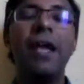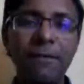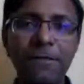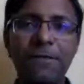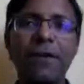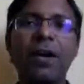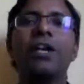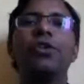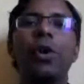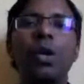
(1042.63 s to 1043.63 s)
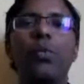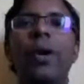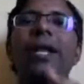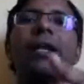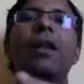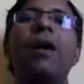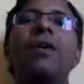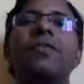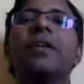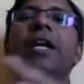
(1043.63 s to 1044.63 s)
if your where clause